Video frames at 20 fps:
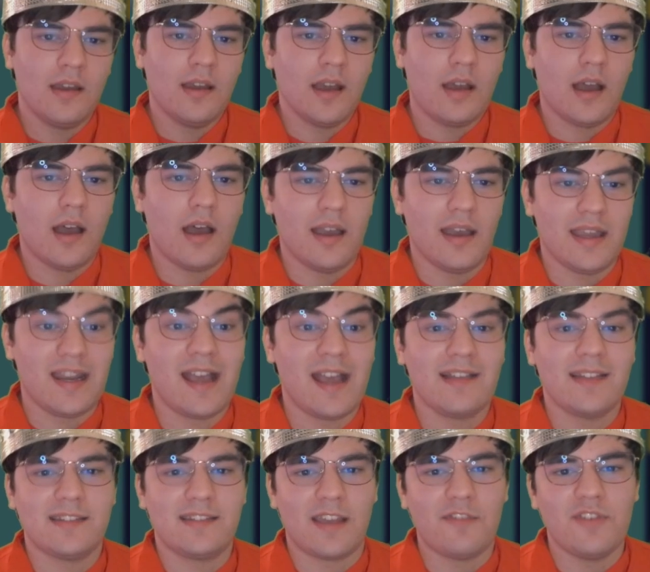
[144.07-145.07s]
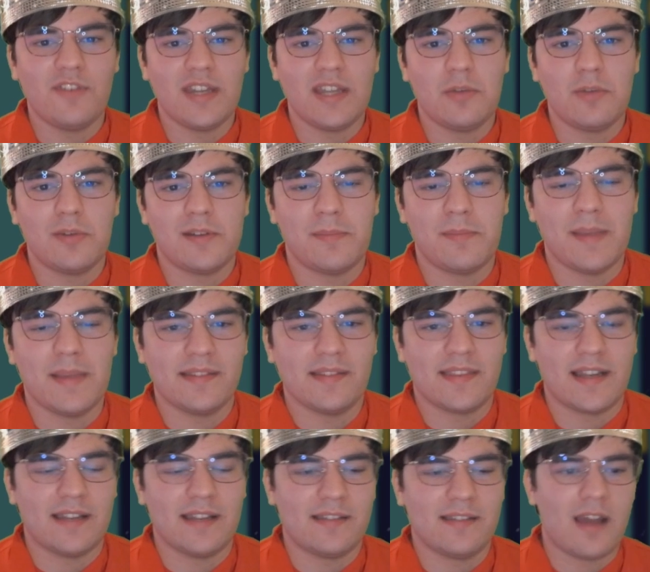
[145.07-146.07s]
It has 70, which means
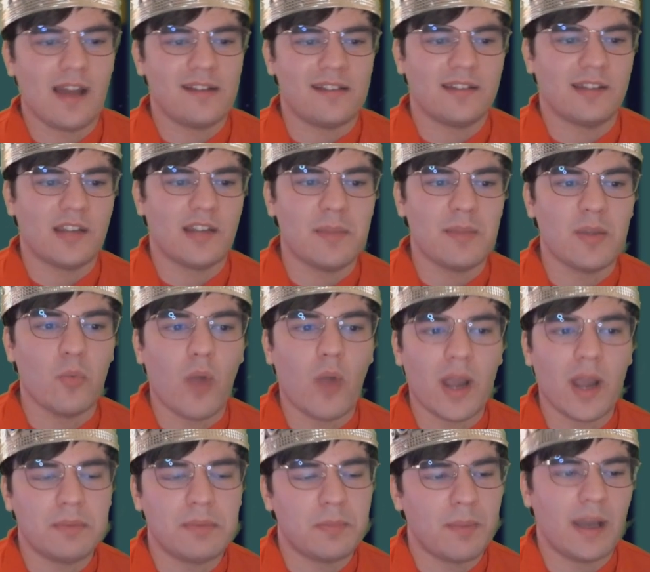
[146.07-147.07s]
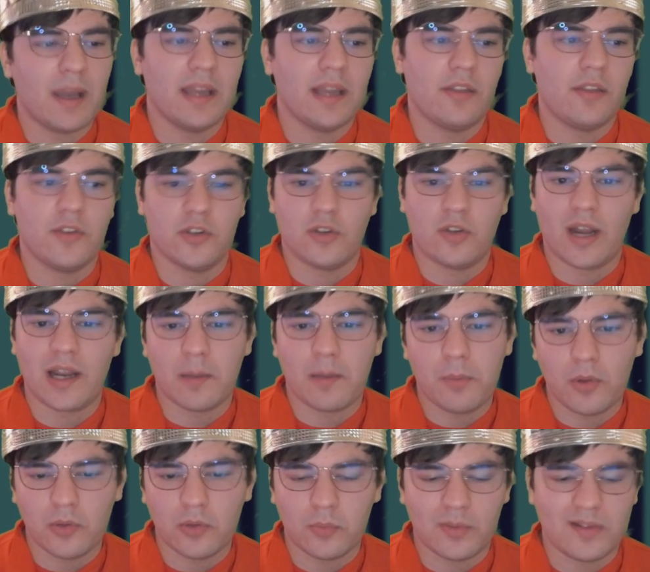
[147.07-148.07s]
that it's not just going to be wiped by another
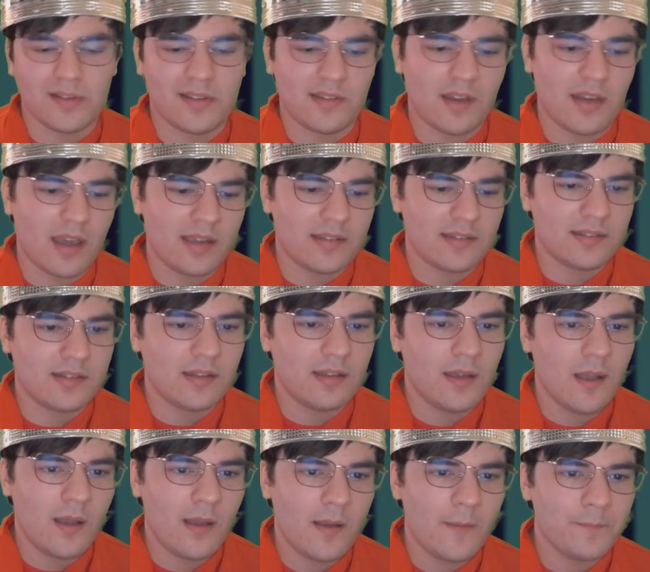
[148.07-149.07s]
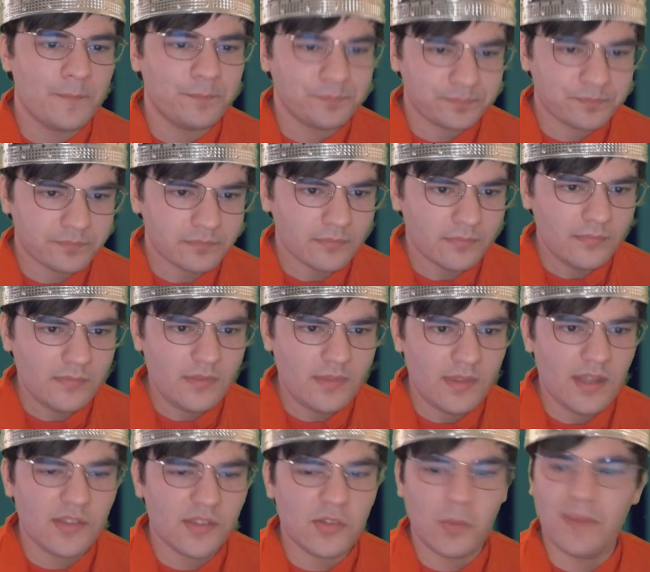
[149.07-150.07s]
Dragapult, which is nice.
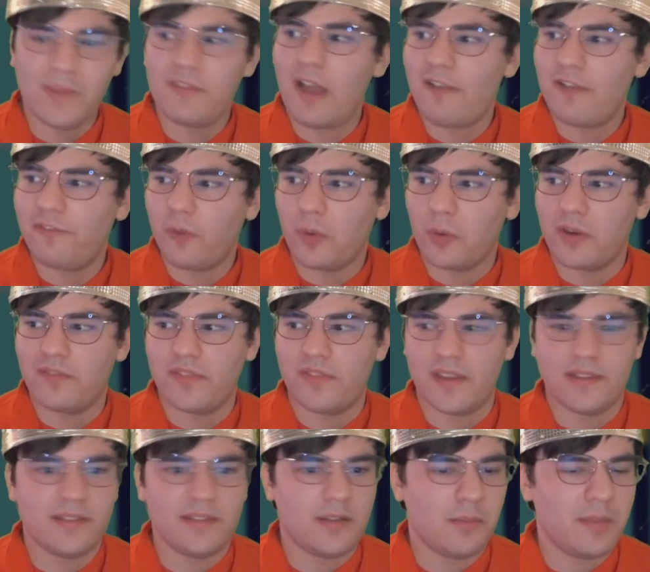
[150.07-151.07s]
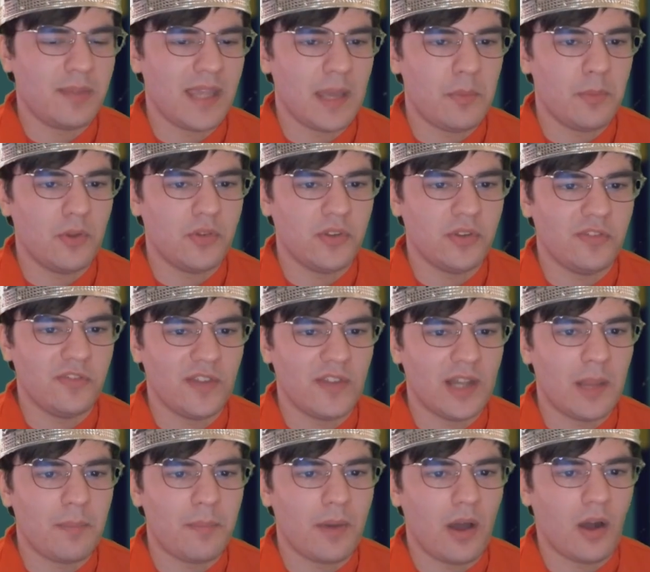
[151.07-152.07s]
So we've got 4 of this to be able to
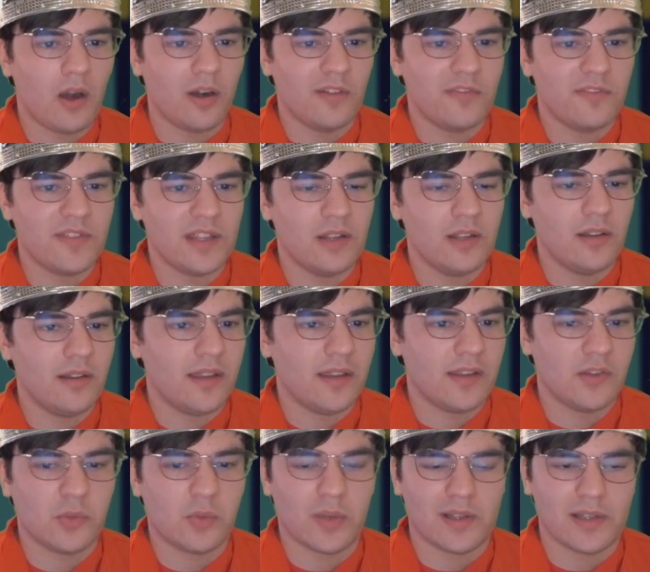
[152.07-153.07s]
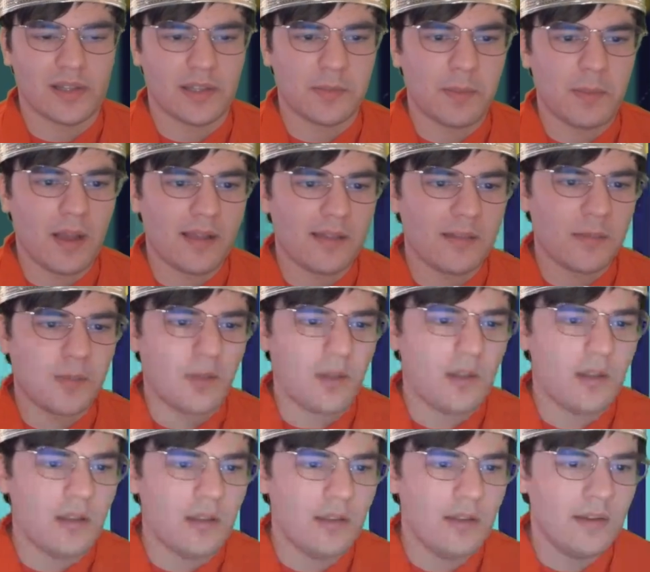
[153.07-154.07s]
fill up our field as quickly as
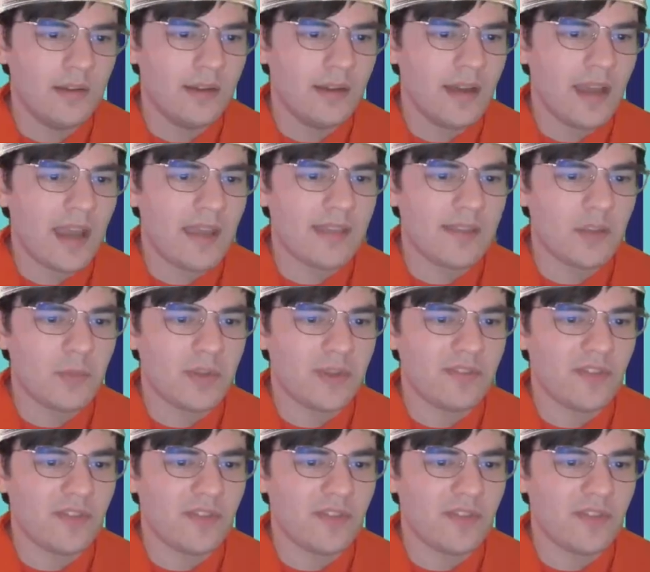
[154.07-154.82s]
possible. And then we've